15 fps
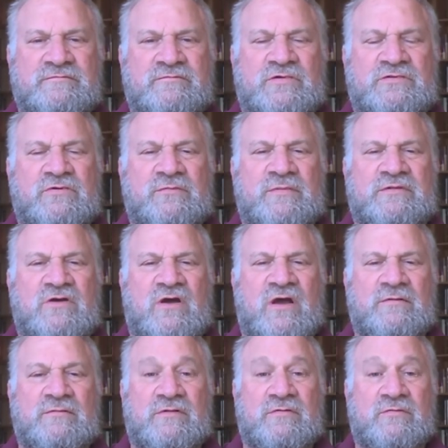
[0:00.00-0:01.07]
We're talking about
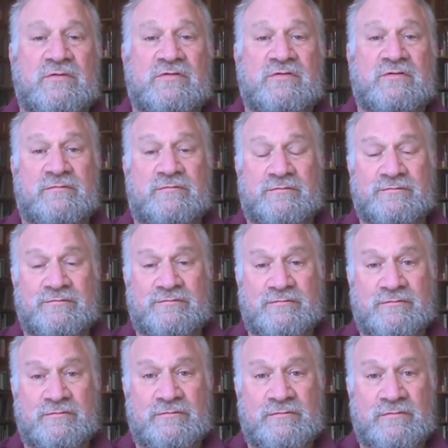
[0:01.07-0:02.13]
timeless wisdom.
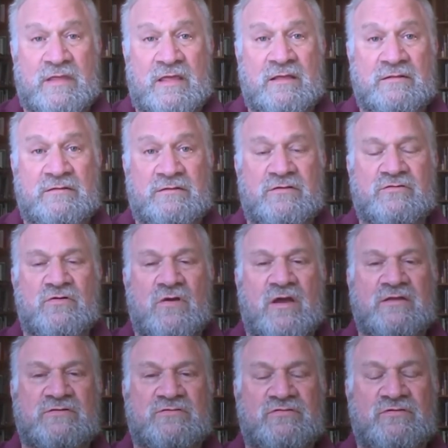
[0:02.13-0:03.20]
This tried
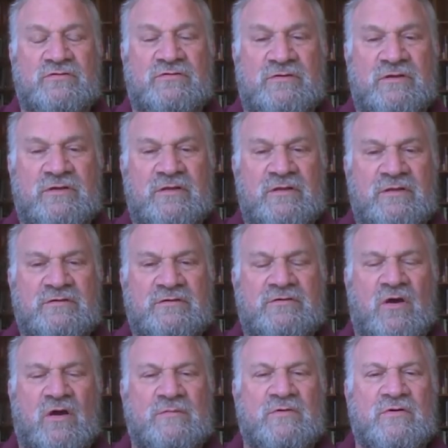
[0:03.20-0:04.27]
and true
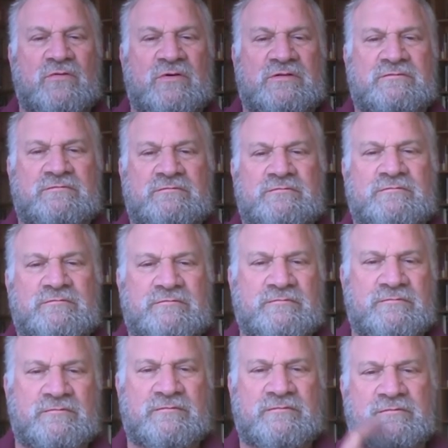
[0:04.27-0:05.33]
Dharma we're
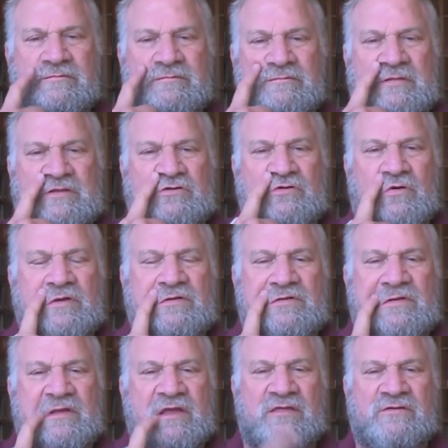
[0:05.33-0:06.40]
enjoying
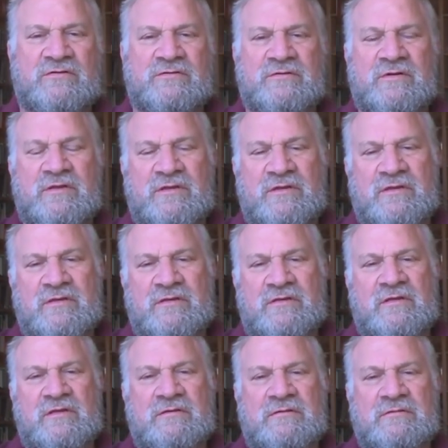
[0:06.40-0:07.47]
together,
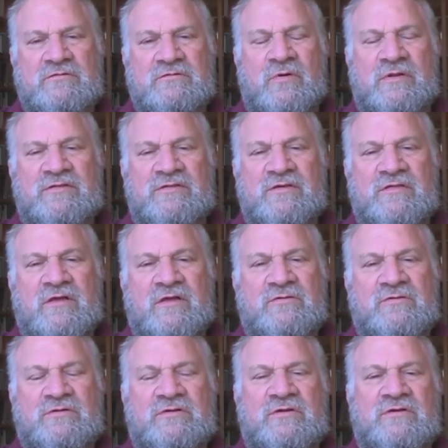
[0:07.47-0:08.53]

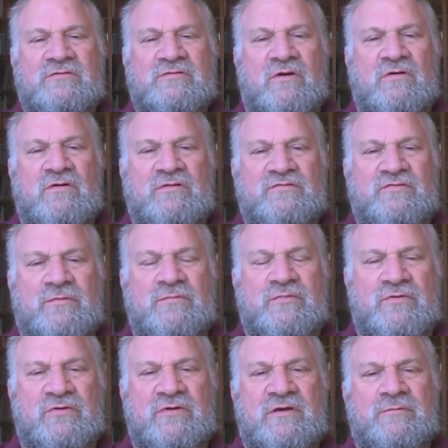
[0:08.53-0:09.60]
2,600 years old from
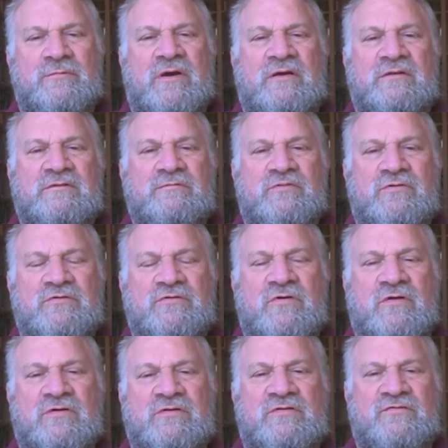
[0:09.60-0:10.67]
Buddha, but Buddha's
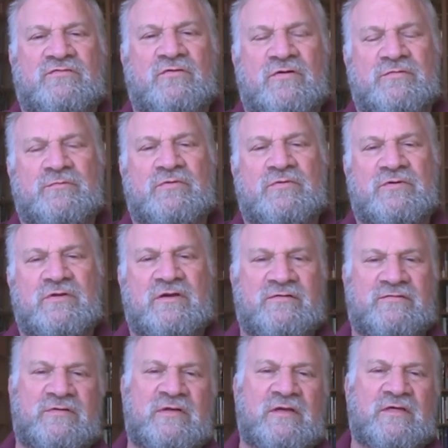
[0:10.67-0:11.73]
only the fourth Buddha
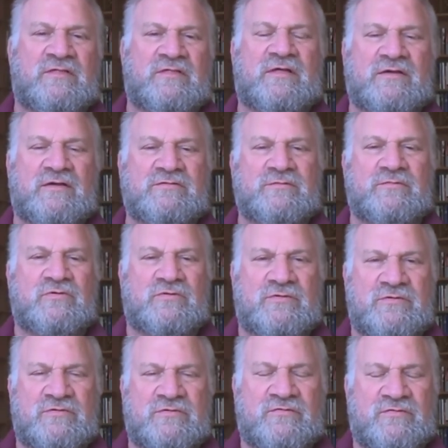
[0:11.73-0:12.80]
of 1,000
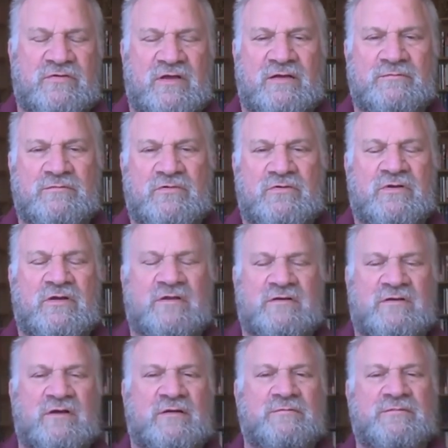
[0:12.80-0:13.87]
Buddhas who are going to
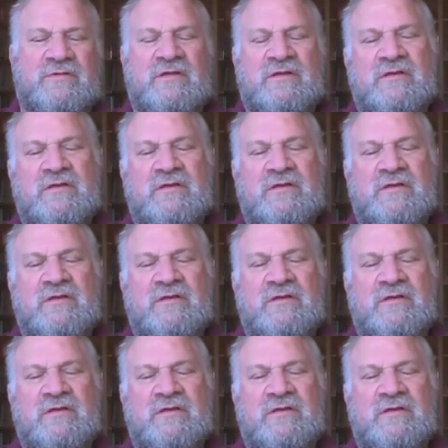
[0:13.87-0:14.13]
come.